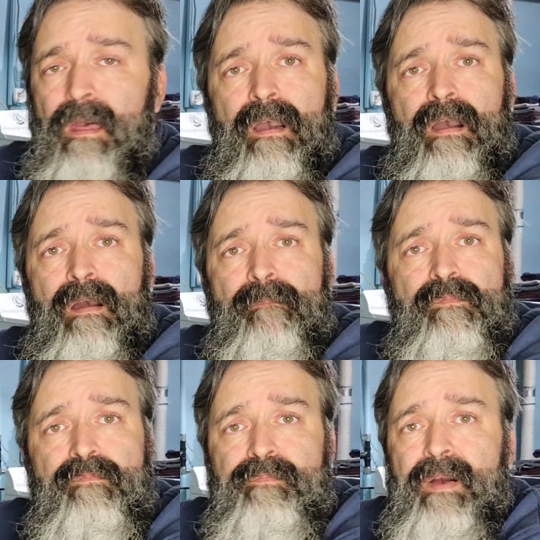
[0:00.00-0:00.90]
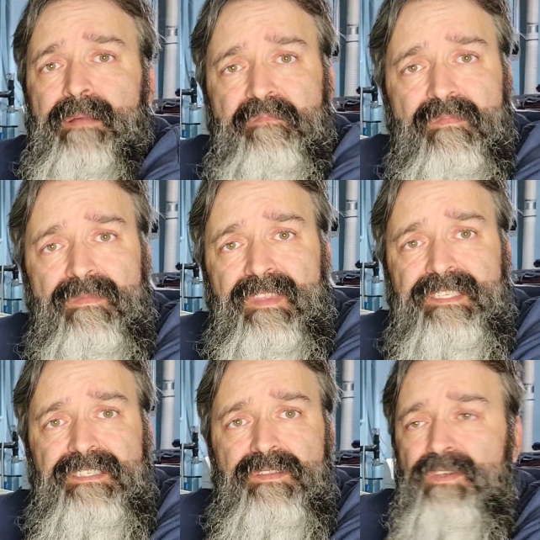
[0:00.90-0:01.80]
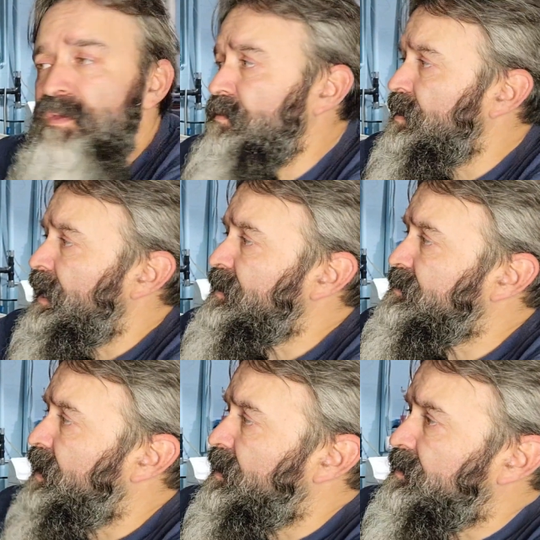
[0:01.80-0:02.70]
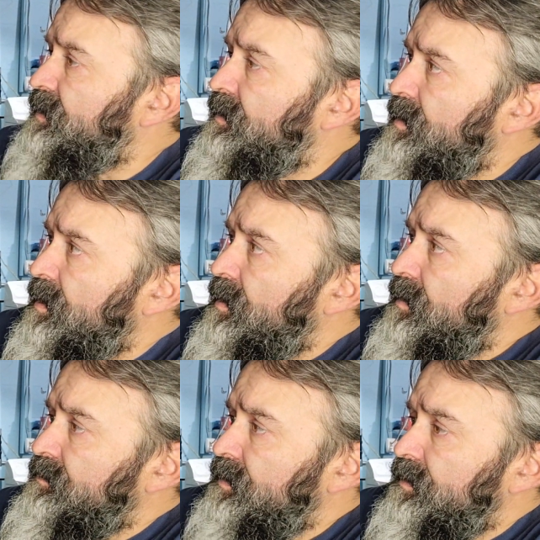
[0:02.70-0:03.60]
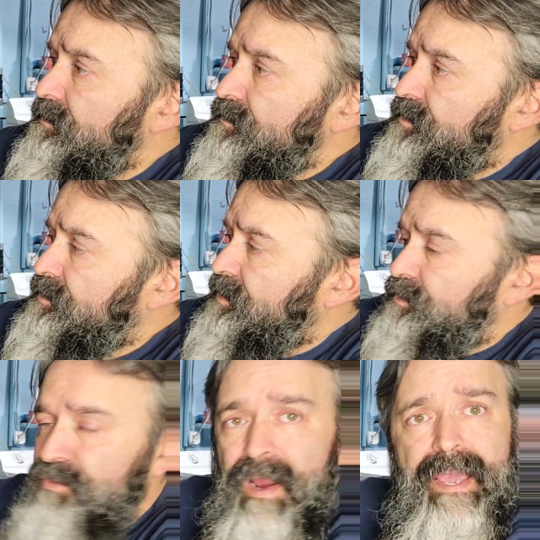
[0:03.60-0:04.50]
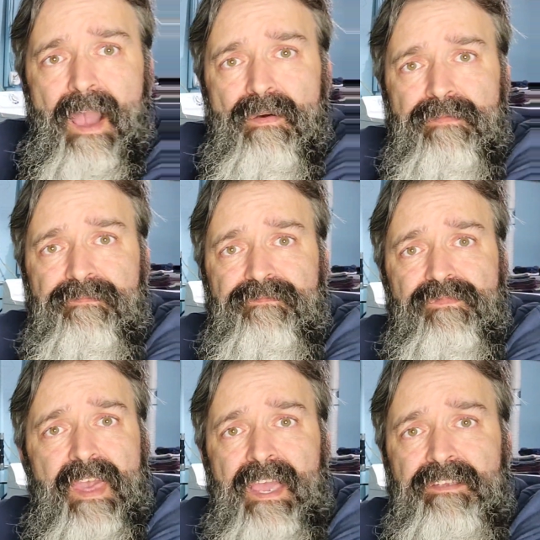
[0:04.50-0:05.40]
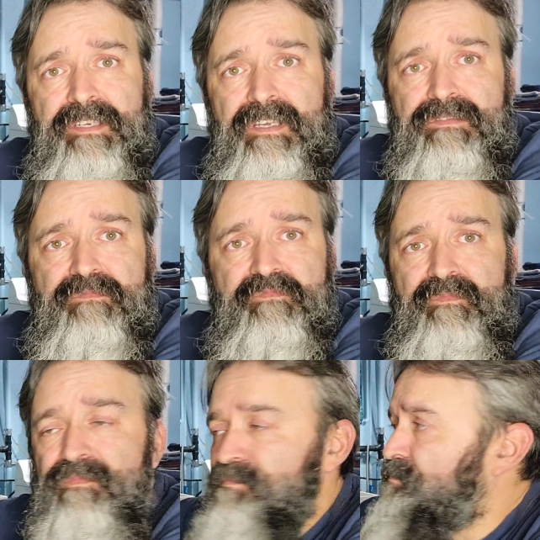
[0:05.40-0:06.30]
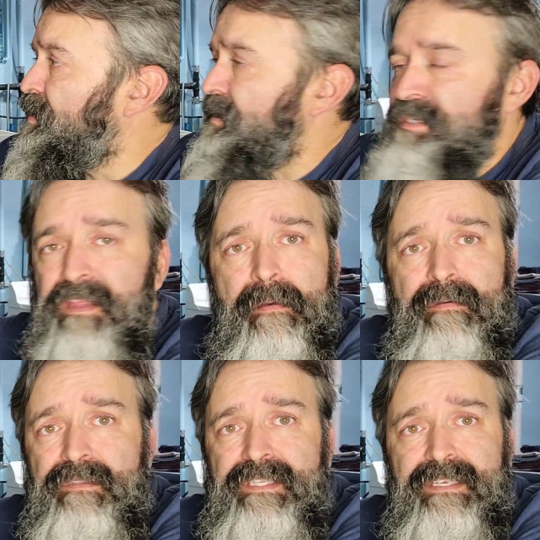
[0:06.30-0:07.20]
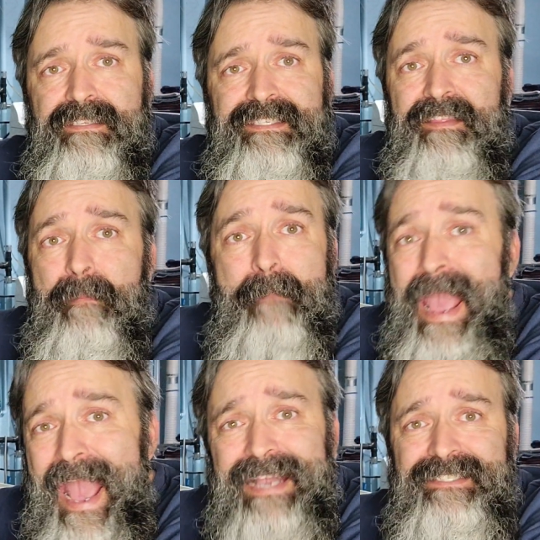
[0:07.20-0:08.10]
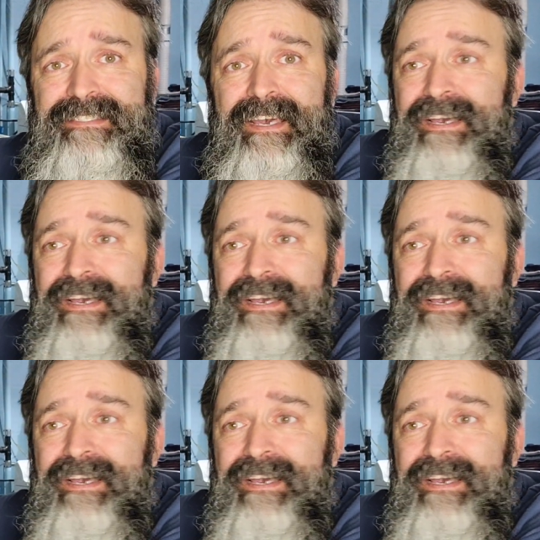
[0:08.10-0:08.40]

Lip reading: but this is the unit I decided to try out and just put it to the max,